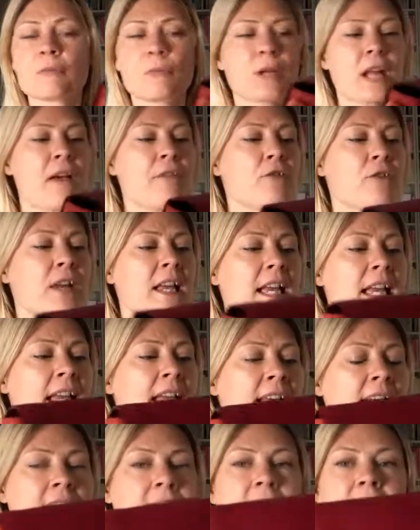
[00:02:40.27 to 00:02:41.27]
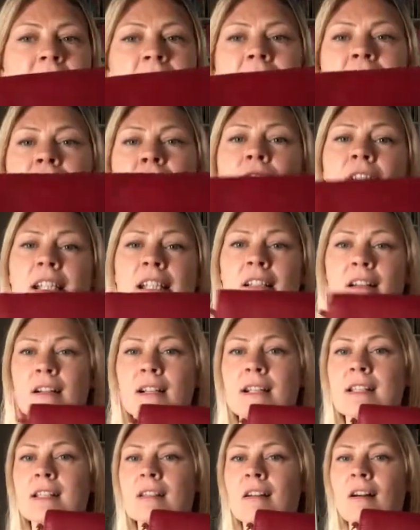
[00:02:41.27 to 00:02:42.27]
Whatever it is, this is a really
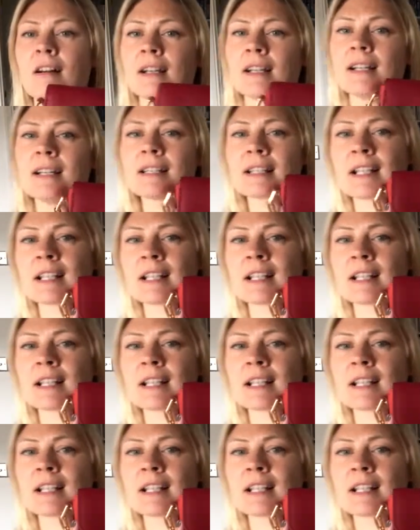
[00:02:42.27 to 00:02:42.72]
nice size.